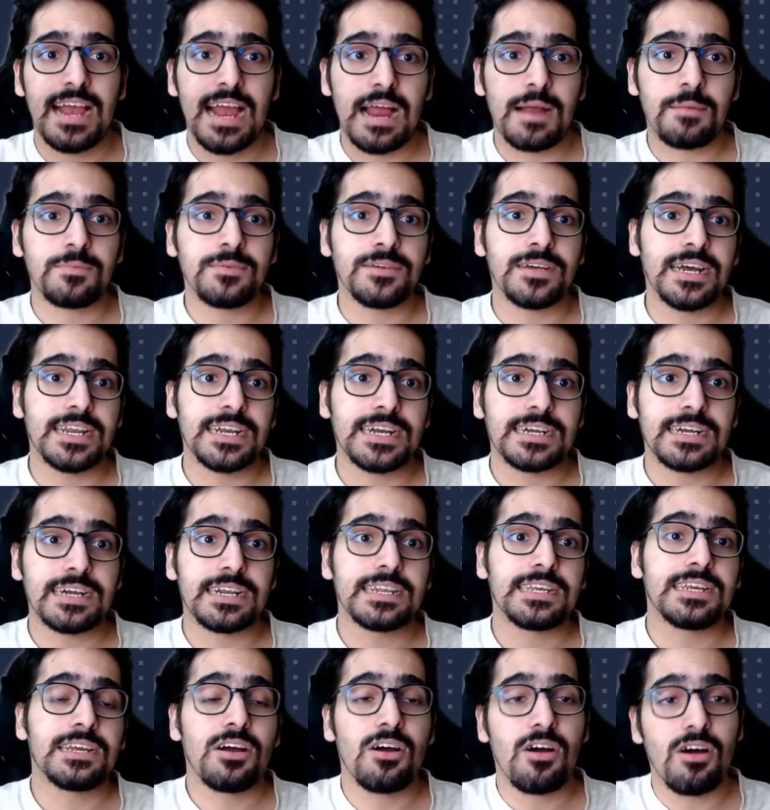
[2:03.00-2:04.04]
app
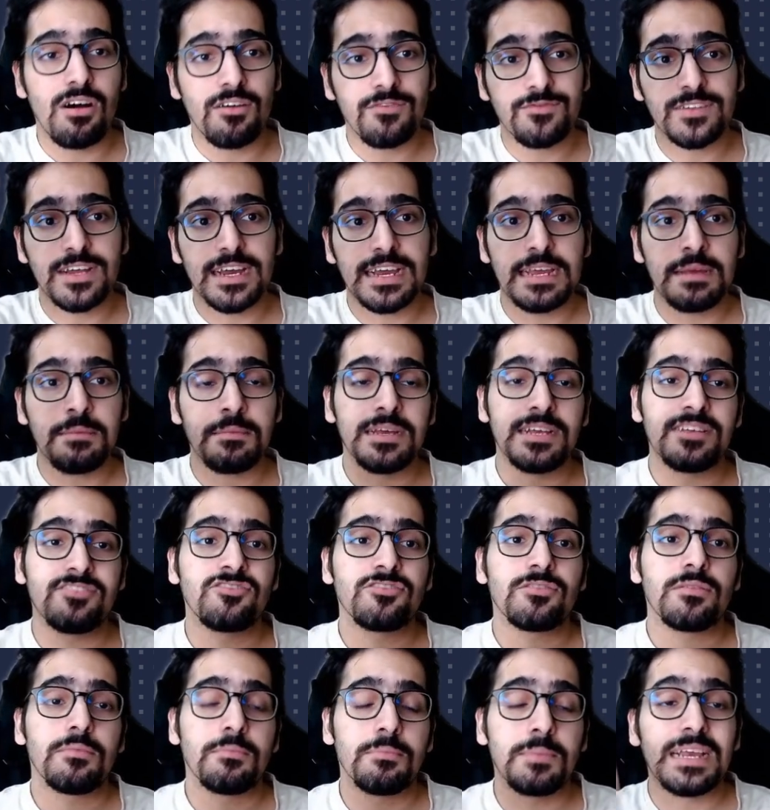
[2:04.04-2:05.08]
directory of the
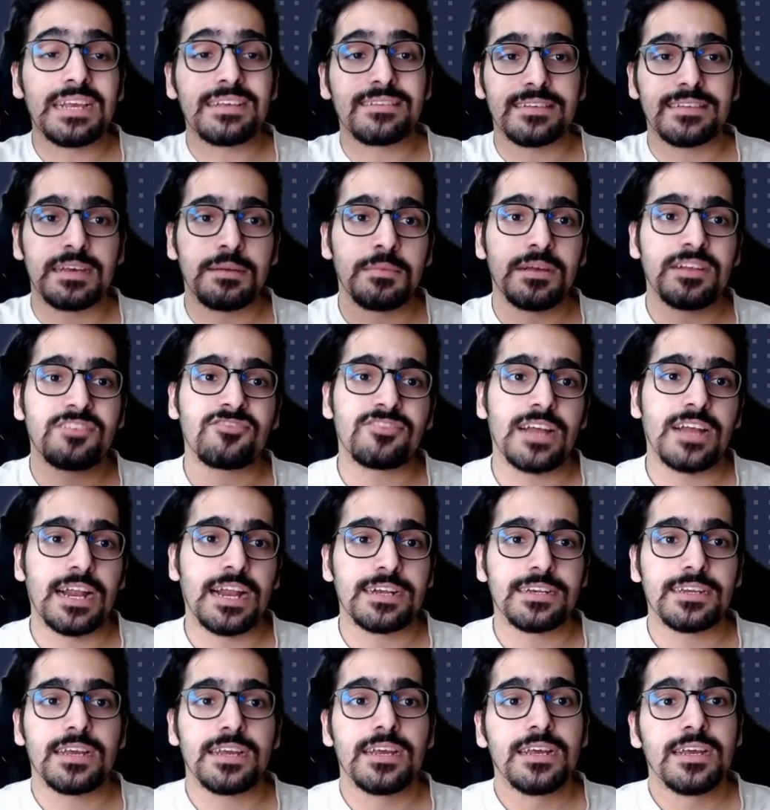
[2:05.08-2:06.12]
image, base image
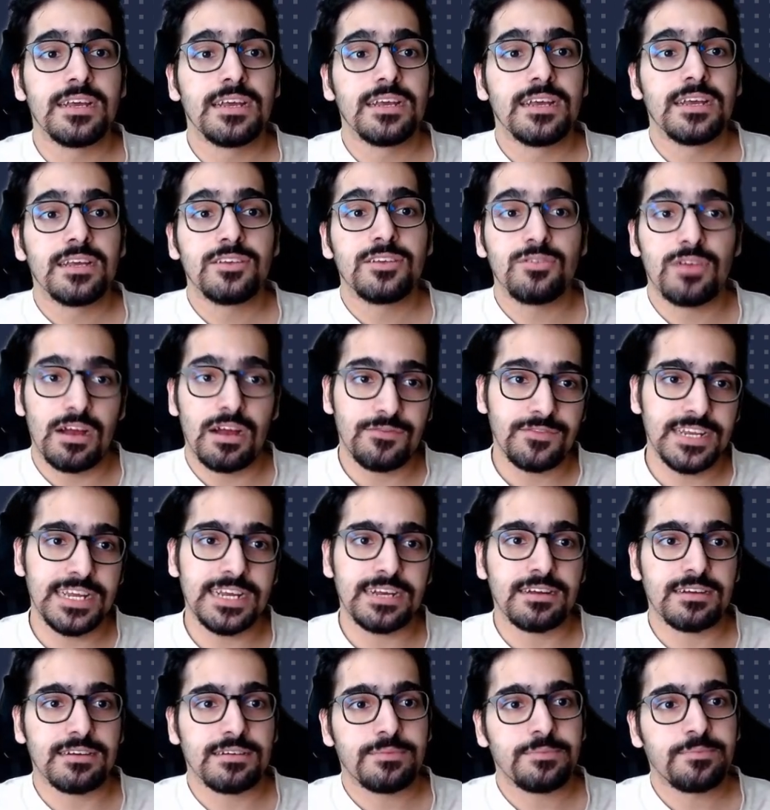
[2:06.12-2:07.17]
that you have
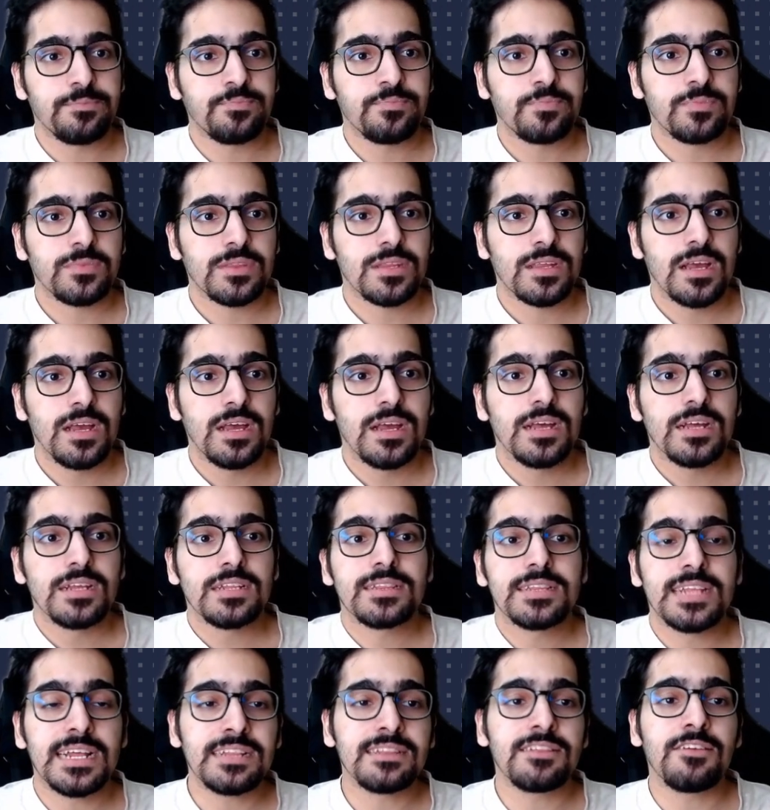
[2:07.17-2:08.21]
taken.
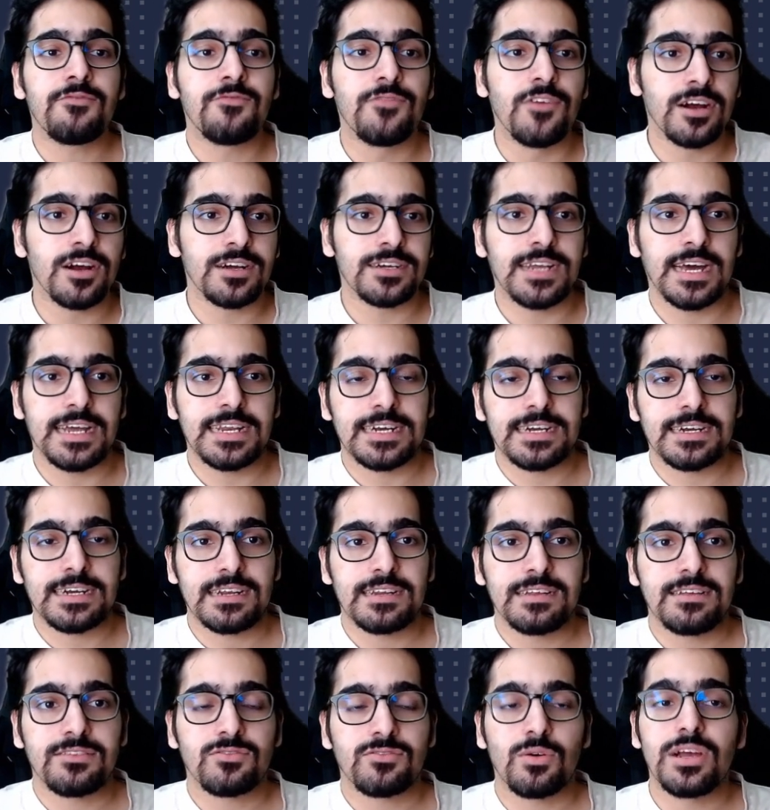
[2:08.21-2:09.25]
Then the work
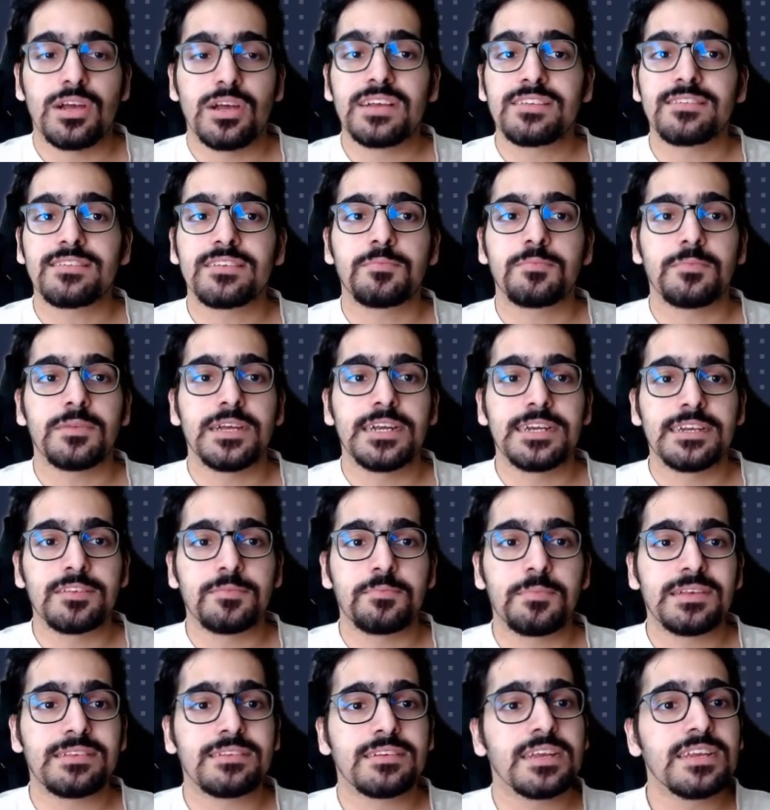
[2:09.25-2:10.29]
directory. So it is, it is
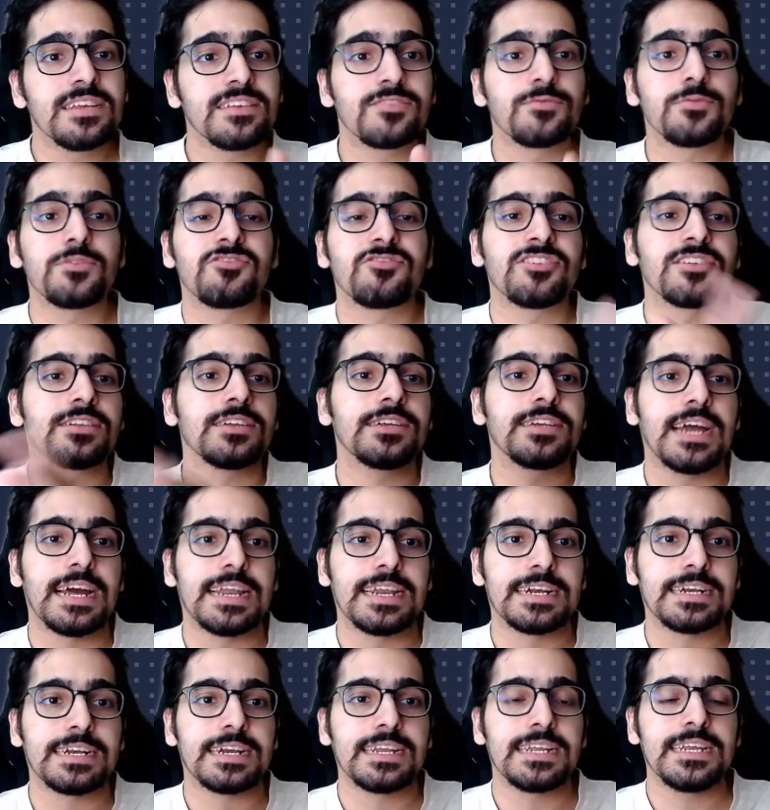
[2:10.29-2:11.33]
basically switching the
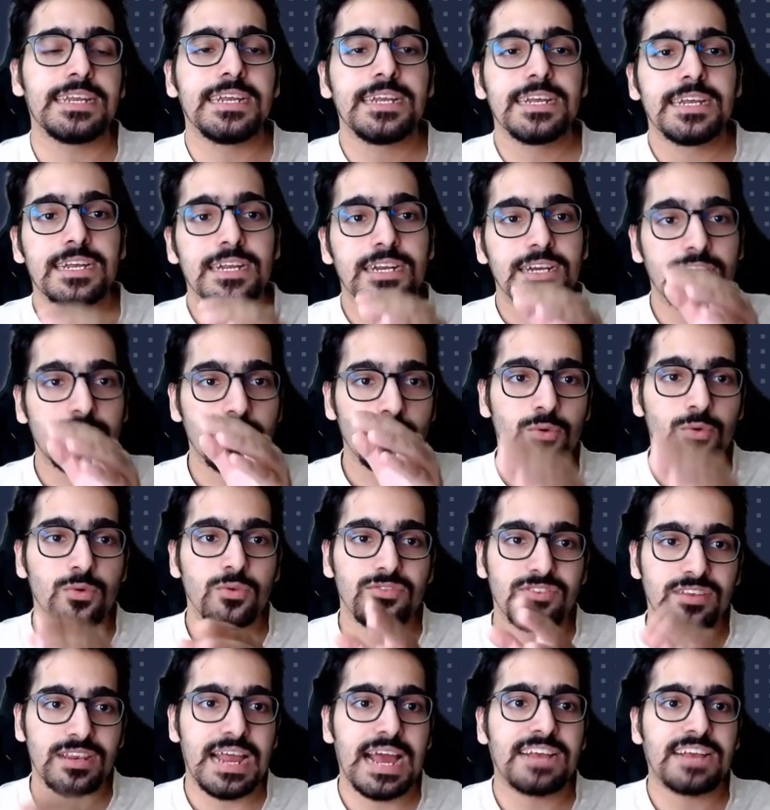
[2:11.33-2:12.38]
directory to
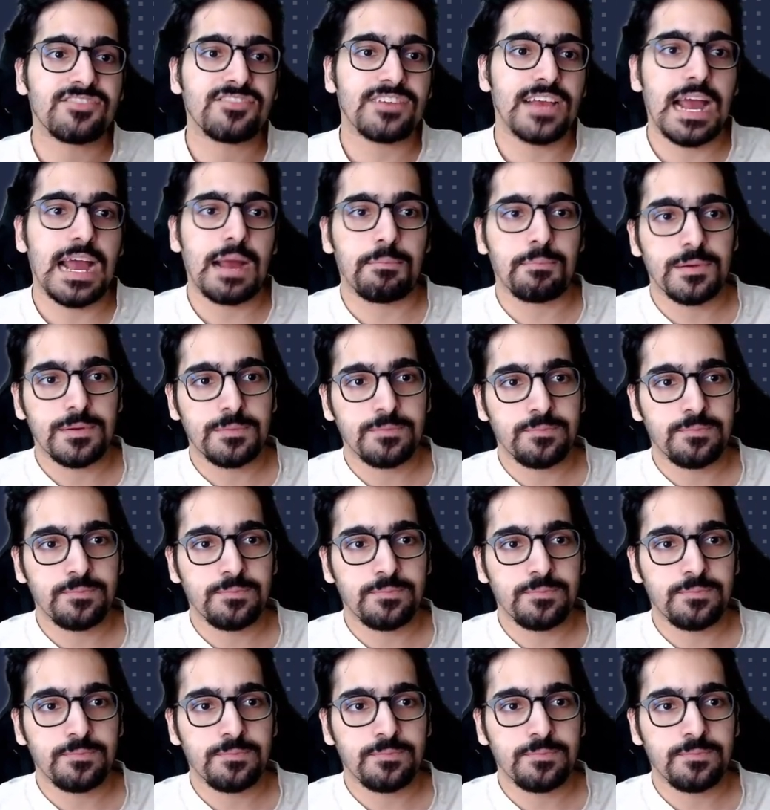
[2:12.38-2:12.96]
slash app.